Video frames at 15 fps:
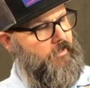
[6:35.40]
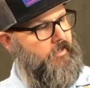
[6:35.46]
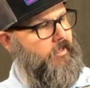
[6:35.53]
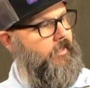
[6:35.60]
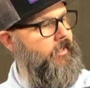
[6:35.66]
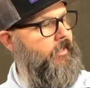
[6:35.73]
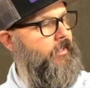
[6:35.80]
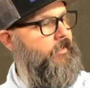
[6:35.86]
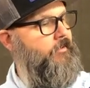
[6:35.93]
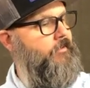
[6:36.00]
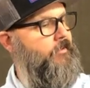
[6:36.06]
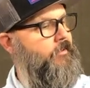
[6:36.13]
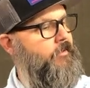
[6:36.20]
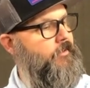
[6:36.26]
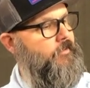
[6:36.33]
and
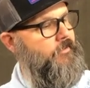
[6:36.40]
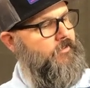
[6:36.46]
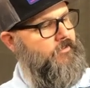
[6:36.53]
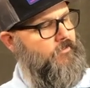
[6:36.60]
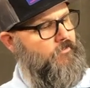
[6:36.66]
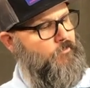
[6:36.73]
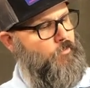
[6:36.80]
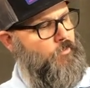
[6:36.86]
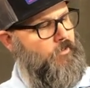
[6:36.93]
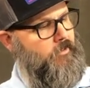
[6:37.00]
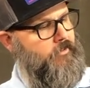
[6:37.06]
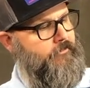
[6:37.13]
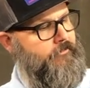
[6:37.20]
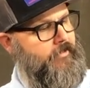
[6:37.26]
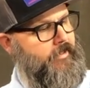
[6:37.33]
this is more
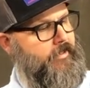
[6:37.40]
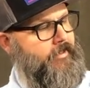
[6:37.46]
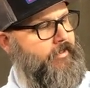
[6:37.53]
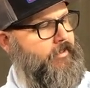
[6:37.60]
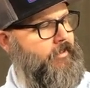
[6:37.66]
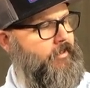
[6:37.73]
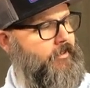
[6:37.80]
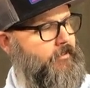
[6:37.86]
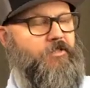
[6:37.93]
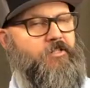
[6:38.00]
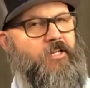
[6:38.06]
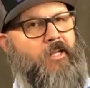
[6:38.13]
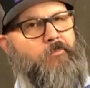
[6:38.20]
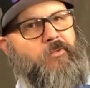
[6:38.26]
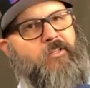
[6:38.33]
of a
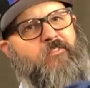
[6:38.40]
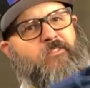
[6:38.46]
champion